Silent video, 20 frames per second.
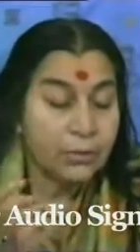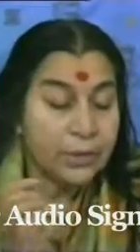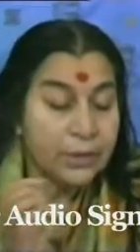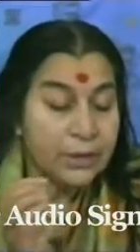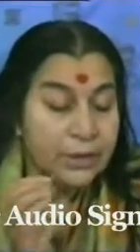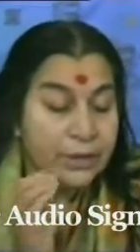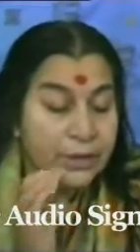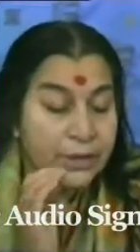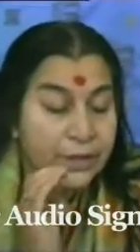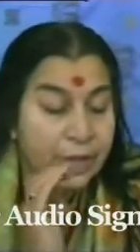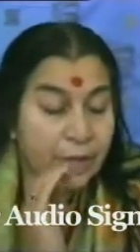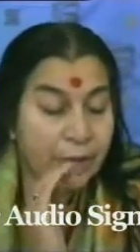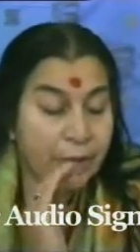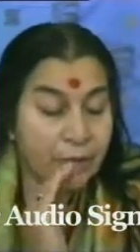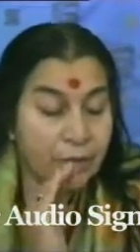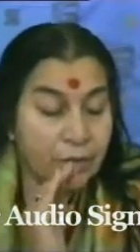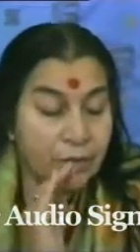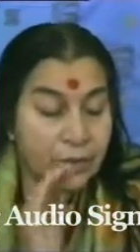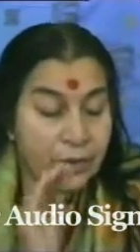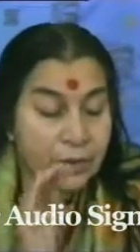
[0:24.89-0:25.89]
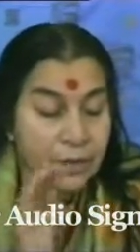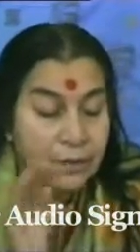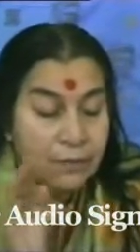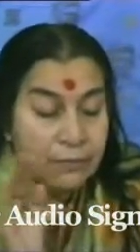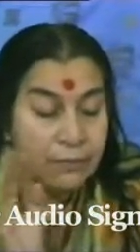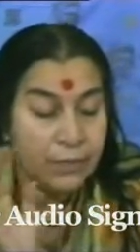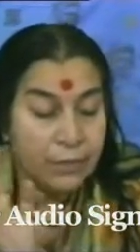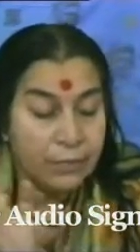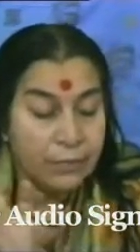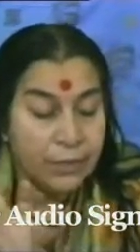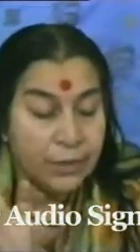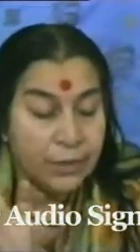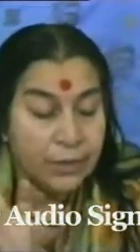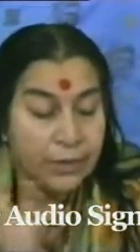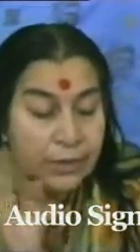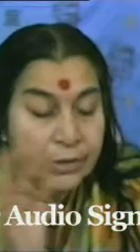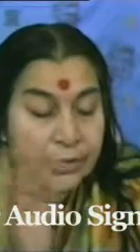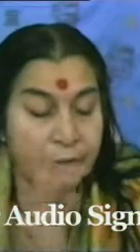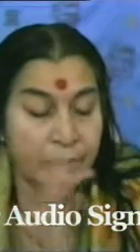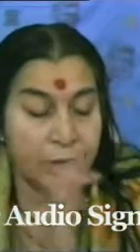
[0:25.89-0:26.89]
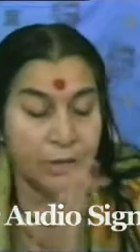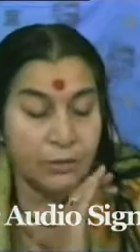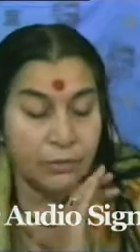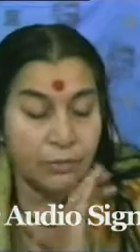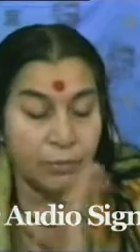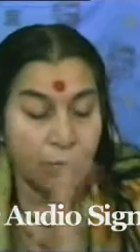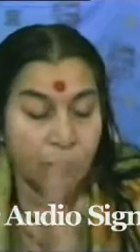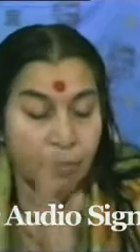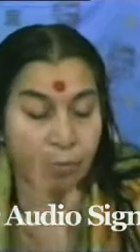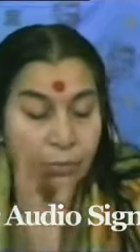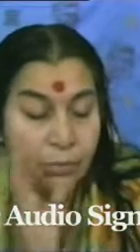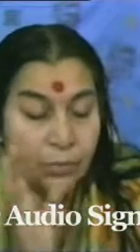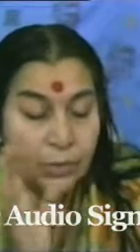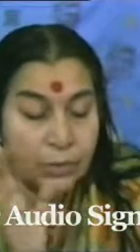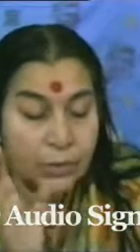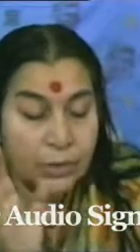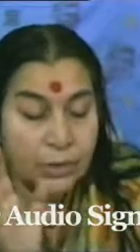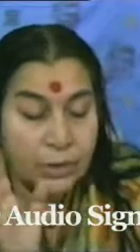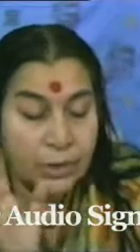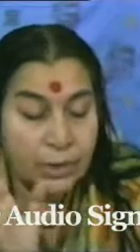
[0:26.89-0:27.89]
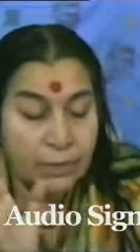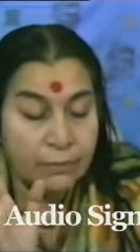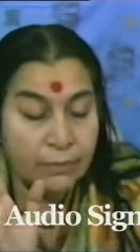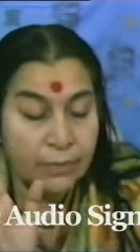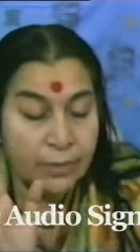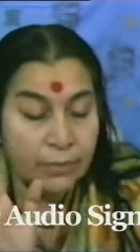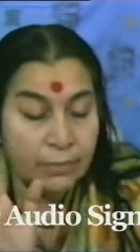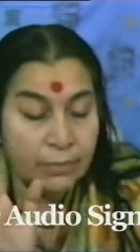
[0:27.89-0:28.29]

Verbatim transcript: but change yourself completely, transform yourself.